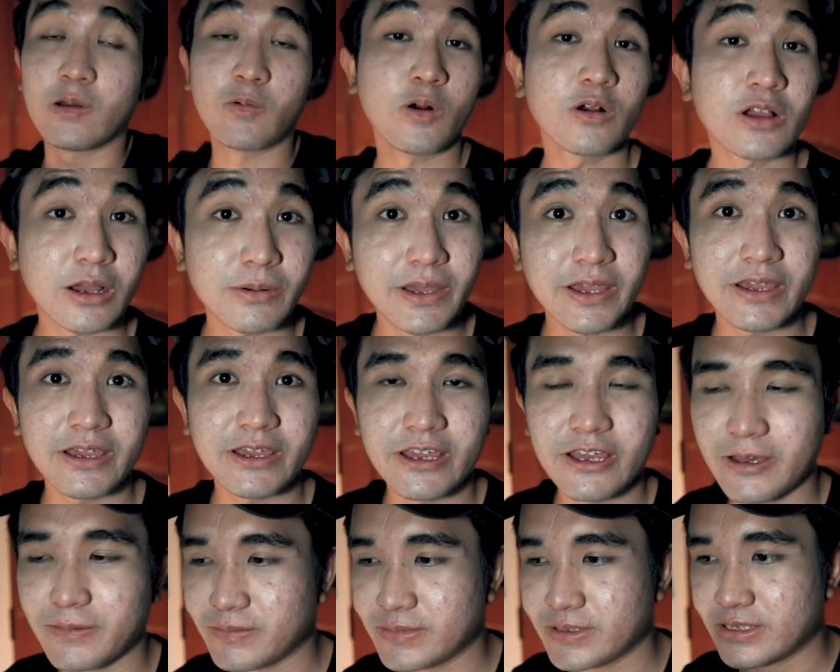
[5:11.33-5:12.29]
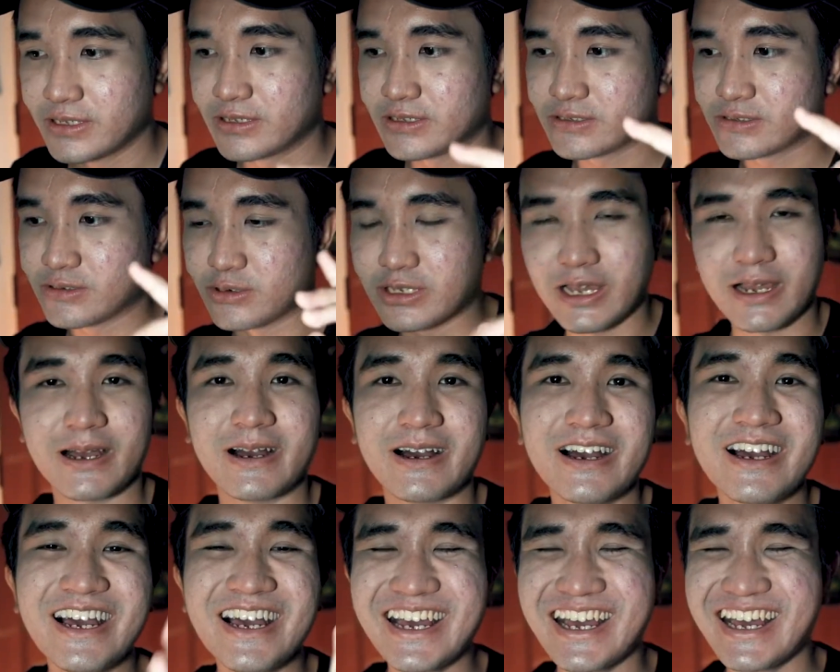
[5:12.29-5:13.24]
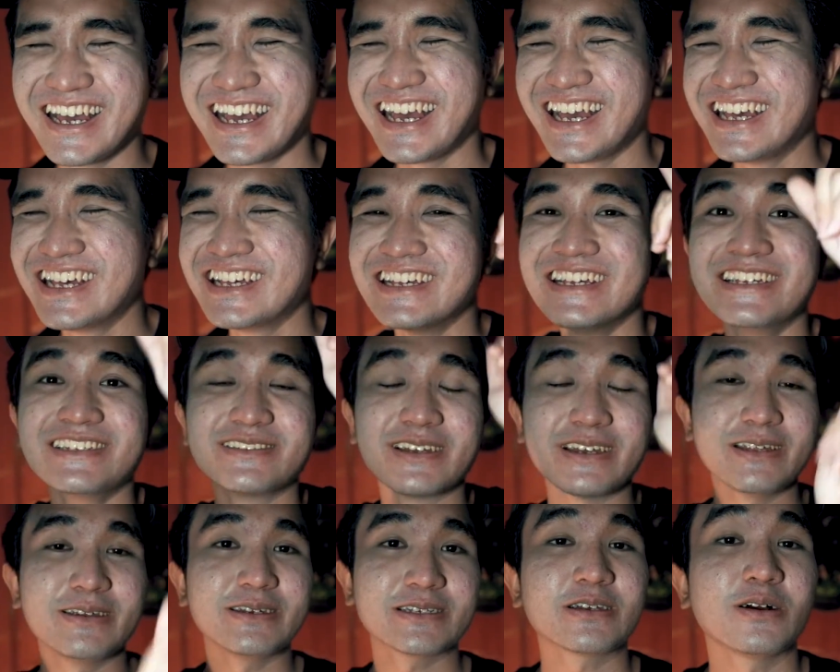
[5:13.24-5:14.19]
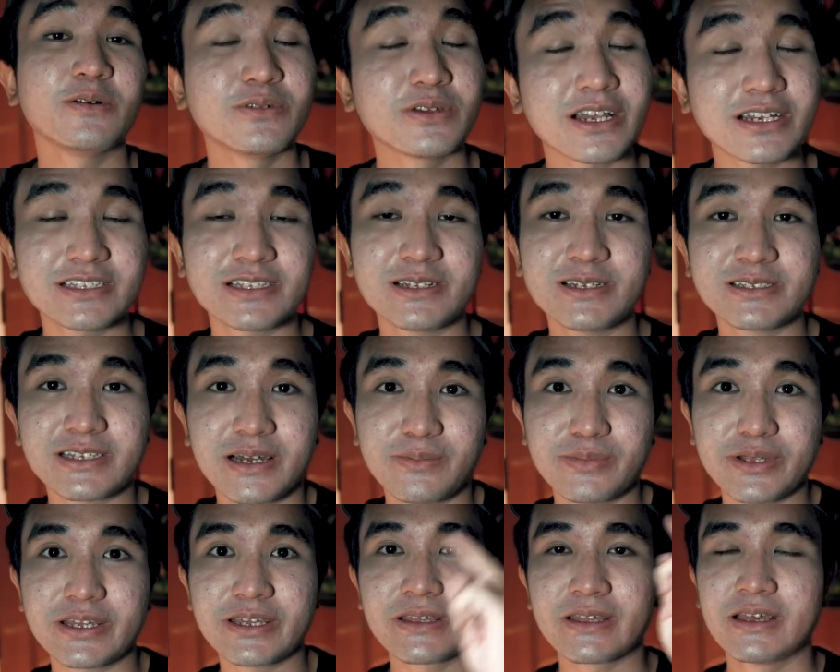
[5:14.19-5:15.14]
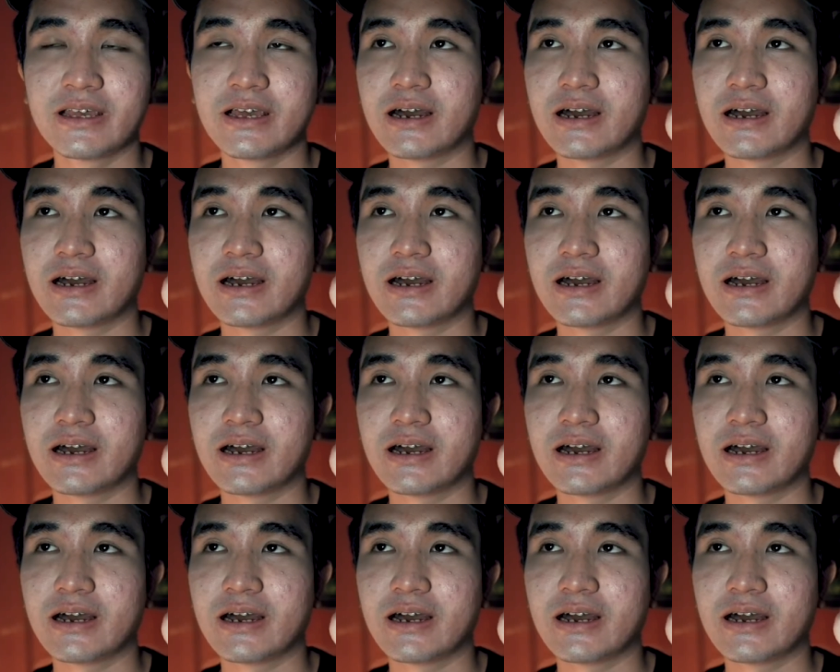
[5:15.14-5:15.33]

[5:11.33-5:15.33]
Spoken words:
woke up at 8 a.m. So yeah. So anyways, hope you guys learned something.